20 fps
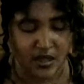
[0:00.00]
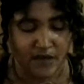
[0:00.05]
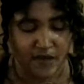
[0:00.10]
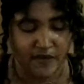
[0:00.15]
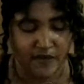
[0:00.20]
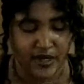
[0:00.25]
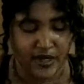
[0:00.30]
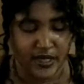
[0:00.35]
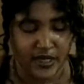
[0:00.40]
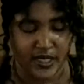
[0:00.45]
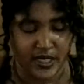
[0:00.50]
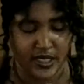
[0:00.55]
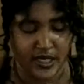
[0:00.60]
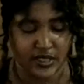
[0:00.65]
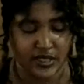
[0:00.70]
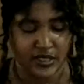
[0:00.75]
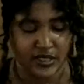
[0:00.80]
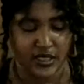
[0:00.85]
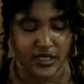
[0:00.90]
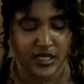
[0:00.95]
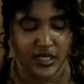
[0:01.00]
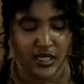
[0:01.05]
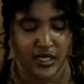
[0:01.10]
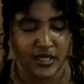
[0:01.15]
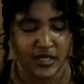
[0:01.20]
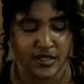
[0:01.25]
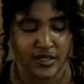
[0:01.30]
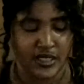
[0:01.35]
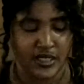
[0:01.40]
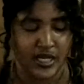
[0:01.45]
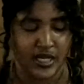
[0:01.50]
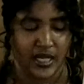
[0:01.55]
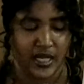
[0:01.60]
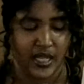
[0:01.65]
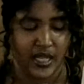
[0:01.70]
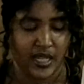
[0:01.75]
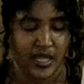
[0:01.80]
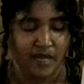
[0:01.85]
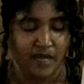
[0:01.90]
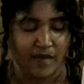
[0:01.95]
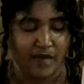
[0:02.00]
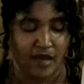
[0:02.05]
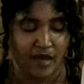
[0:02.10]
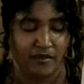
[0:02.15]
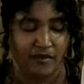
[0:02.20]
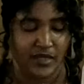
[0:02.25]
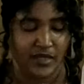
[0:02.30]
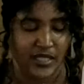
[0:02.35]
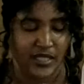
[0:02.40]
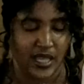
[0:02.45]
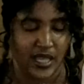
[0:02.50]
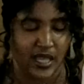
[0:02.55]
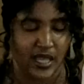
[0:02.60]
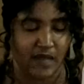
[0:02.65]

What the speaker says: very interesting, the energy that came out with that.